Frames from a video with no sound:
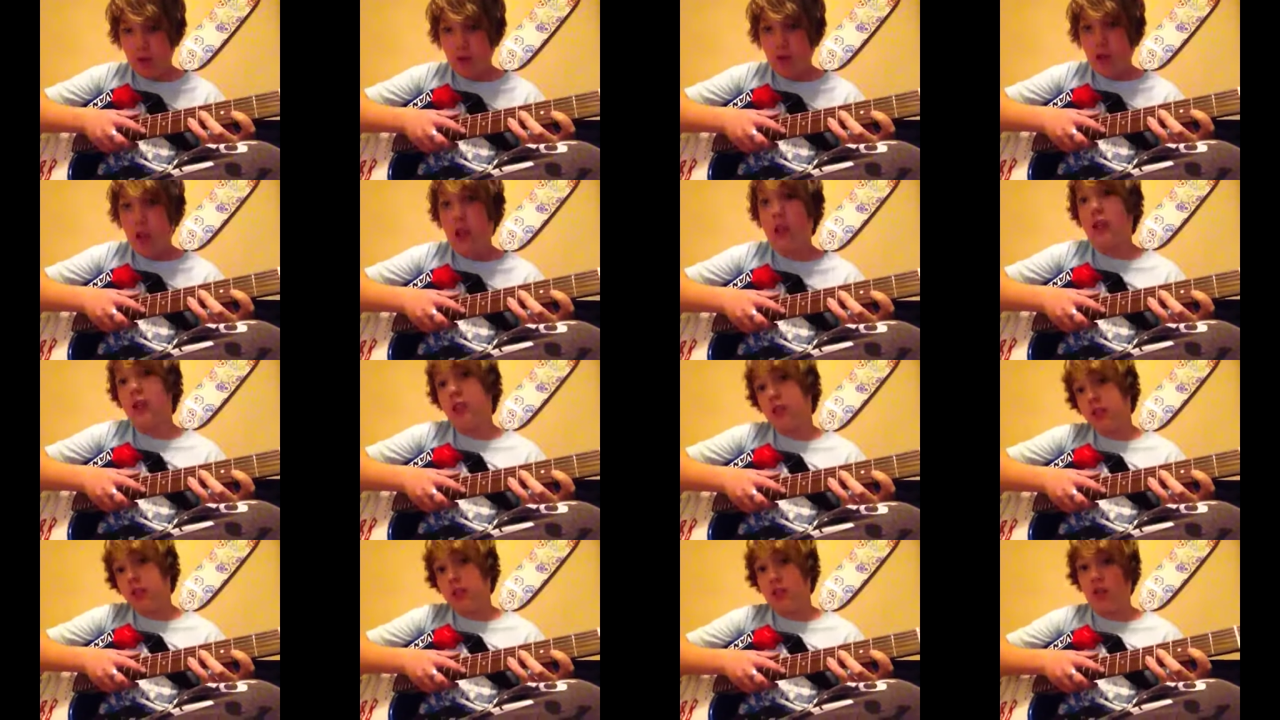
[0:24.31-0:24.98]
In
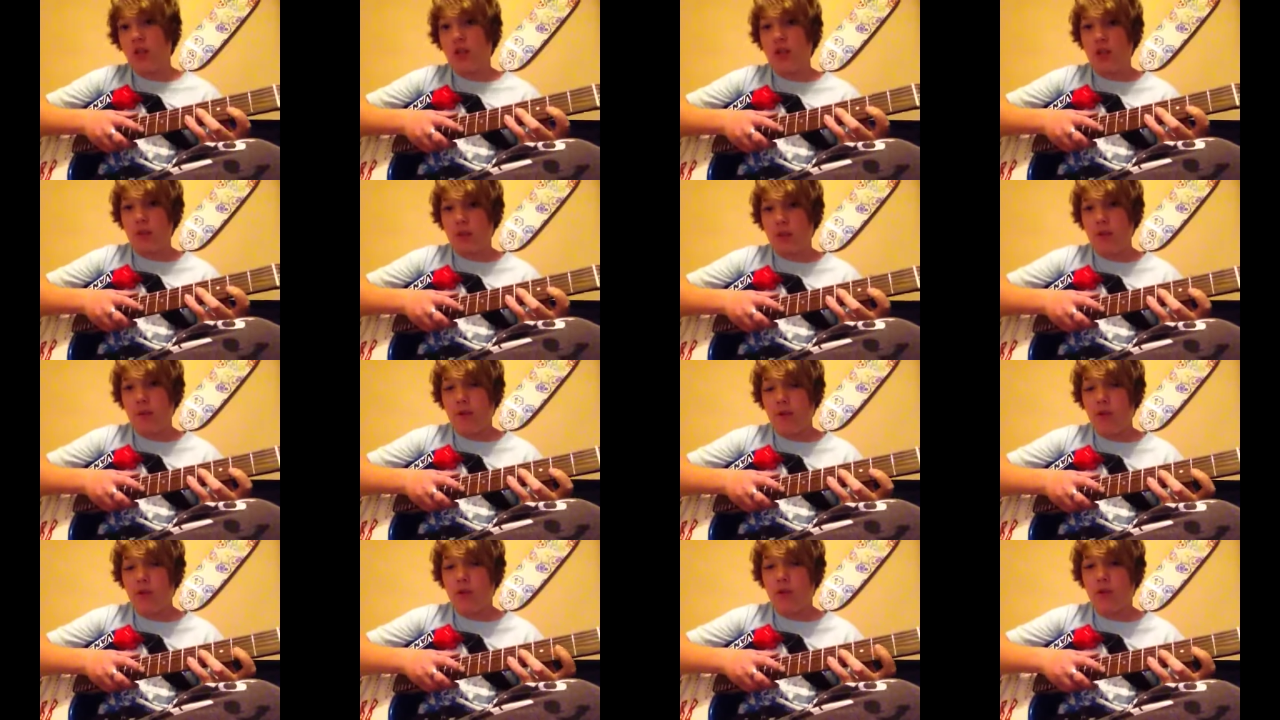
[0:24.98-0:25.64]
this song, you
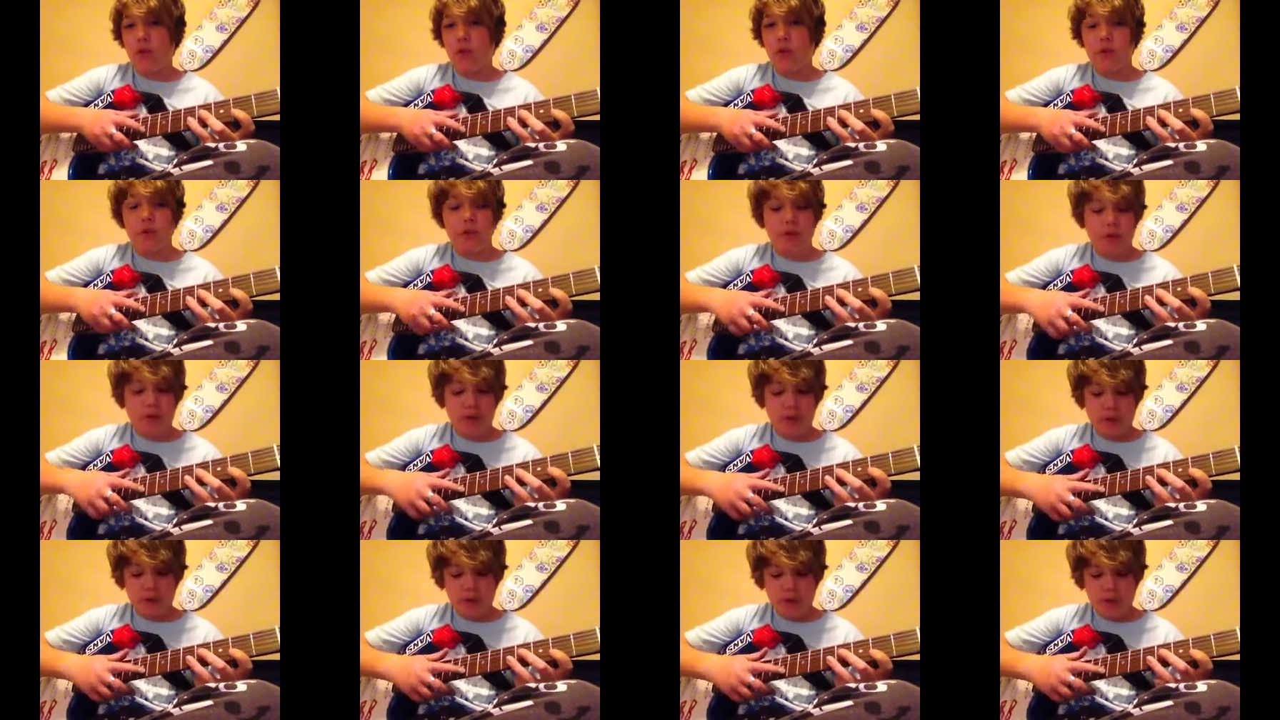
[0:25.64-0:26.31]
hammer on with your ring
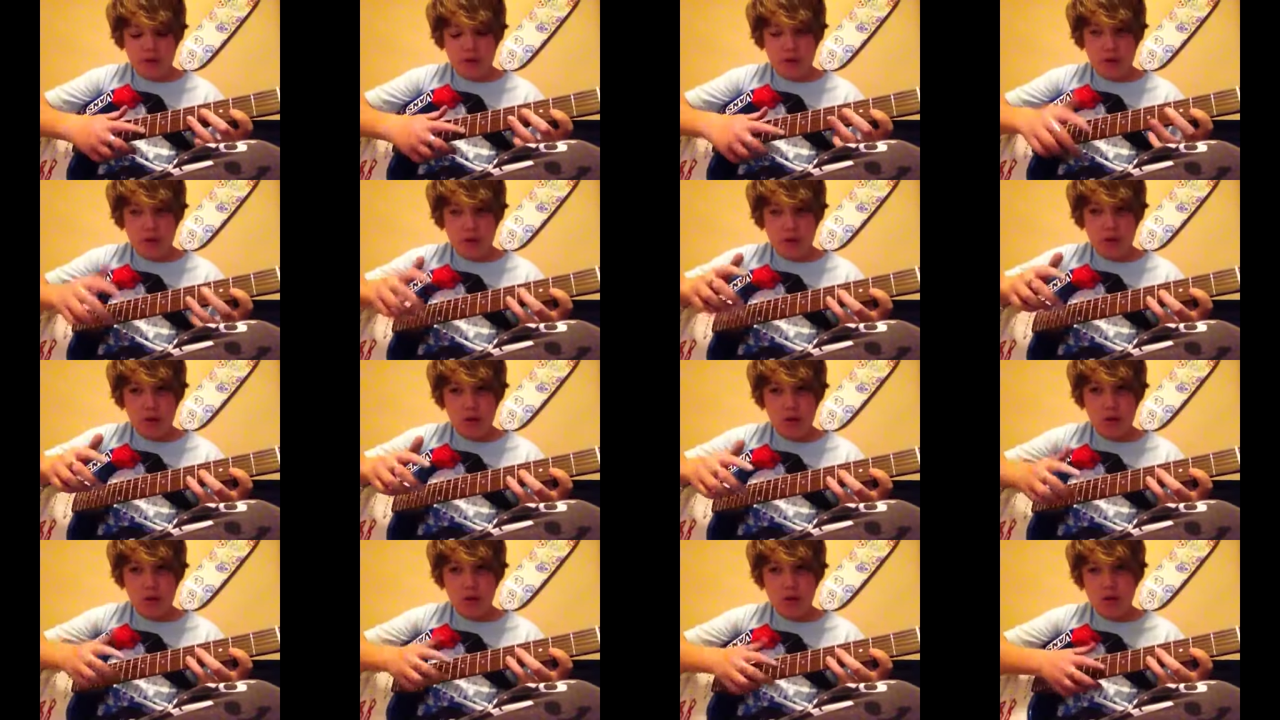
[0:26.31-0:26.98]

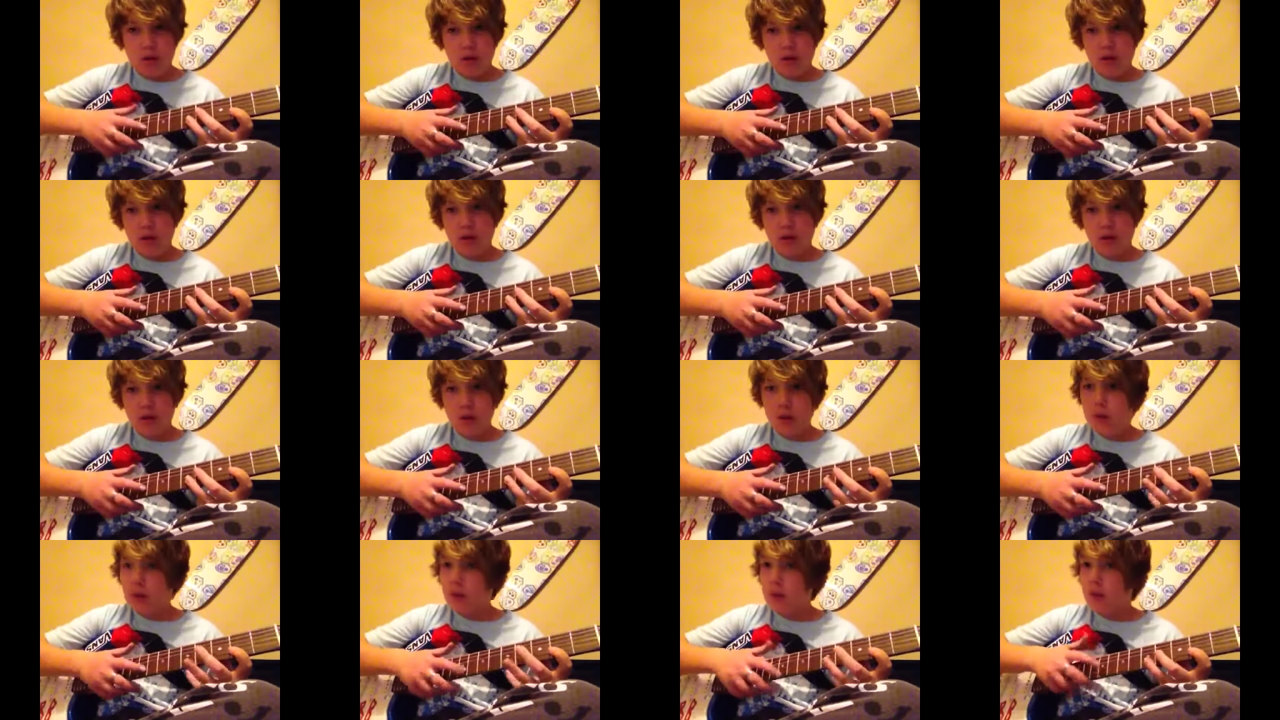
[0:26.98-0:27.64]
finger. So
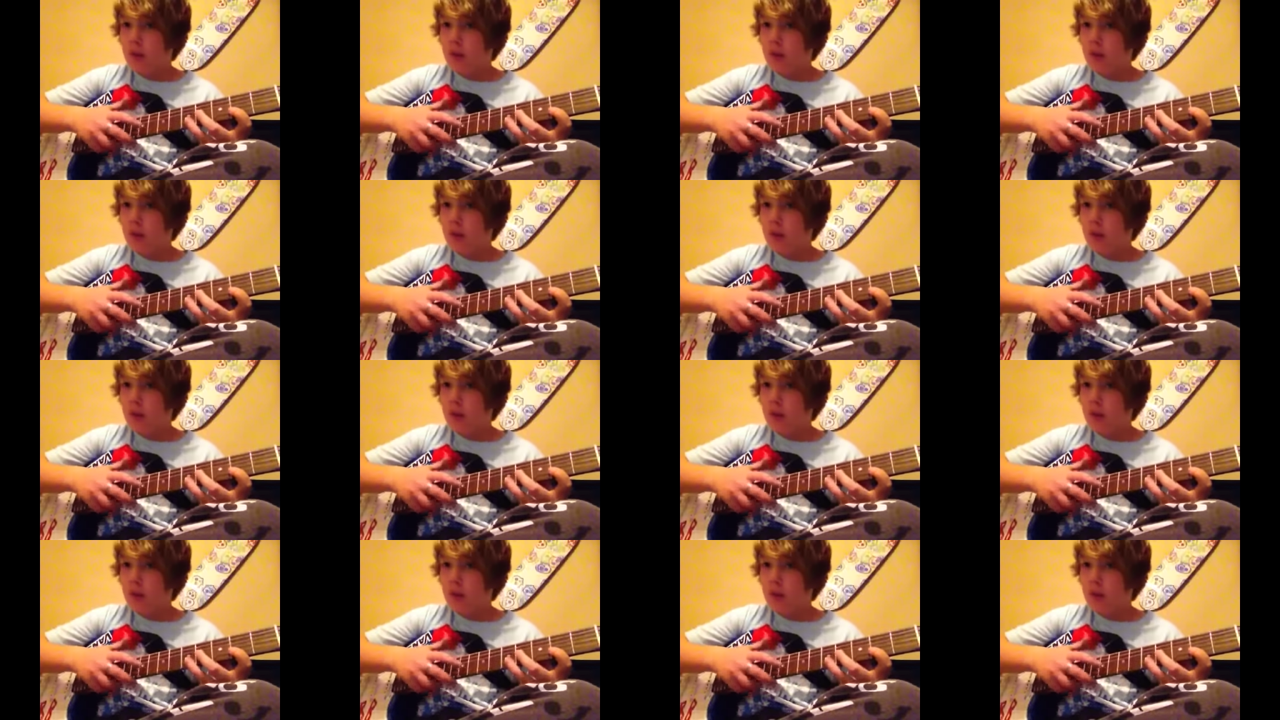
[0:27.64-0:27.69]
it's